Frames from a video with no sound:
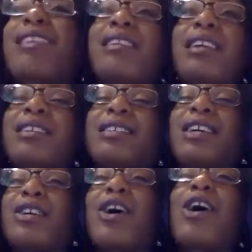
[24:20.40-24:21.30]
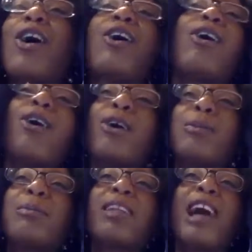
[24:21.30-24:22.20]
like a
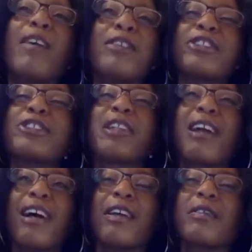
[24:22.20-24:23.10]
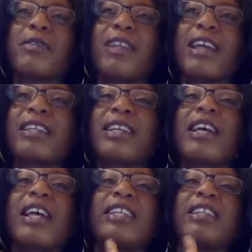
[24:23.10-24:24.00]
calm, lavish life. Like,
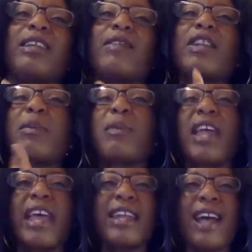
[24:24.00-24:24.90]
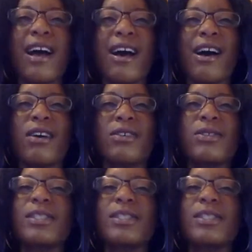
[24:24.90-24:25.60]
you live in a penthouse